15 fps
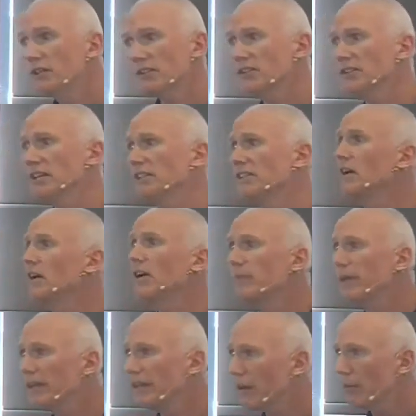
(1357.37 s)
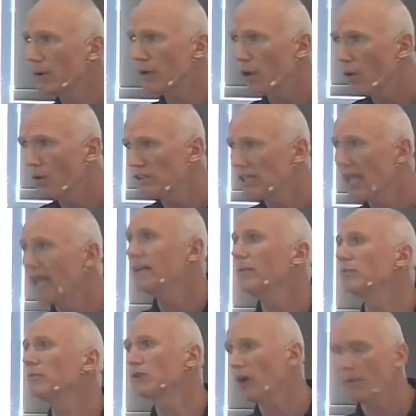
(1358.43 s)
doesn't necessarily mean that we always end
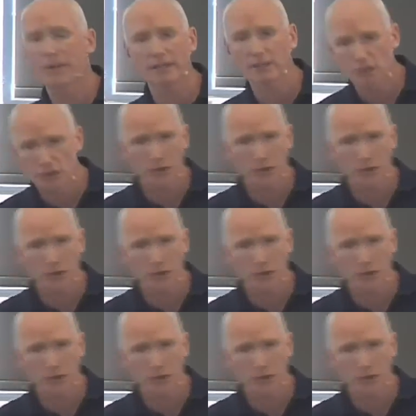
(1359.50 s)
up coming